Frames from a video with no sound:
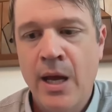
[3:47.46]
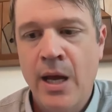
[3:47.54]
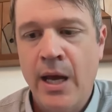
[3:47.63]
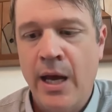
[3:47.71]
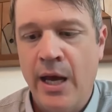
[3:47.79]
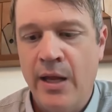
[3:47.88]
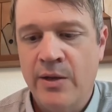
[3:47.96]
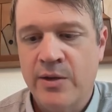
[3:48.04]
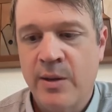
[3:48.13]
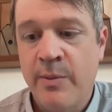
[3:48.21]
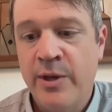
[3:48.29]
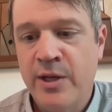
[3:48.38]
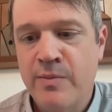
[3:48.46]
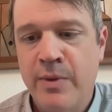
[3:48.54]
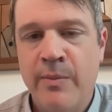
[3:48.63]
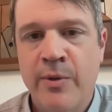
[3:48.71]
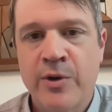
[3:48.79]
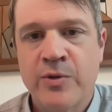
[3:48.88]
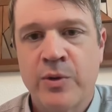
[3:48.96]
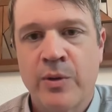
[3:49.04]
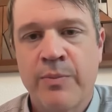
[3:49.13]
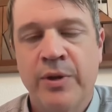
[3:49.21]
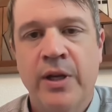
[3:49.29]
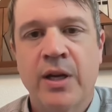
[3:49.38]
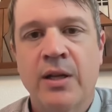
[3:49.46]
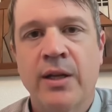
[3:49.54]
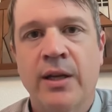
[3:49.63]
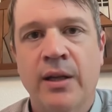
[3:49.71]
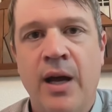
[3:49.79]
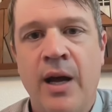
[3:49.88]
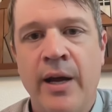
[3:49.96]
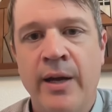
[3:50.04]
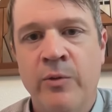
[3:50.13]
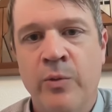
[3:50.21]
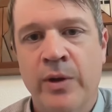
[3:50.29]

And some of these members were politically aligned